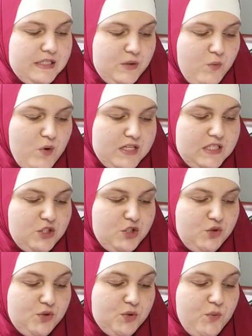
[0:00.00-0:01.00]
What did you
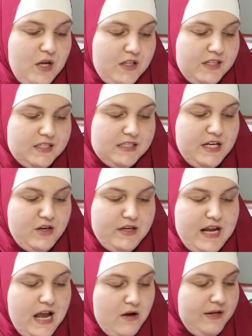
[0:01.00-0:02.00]
do well this year and
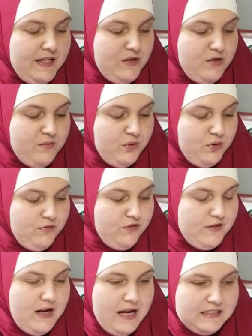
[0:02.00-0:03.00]
how can you improve for
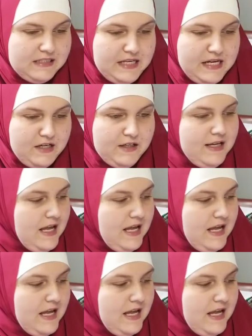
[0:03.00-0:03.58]
next year?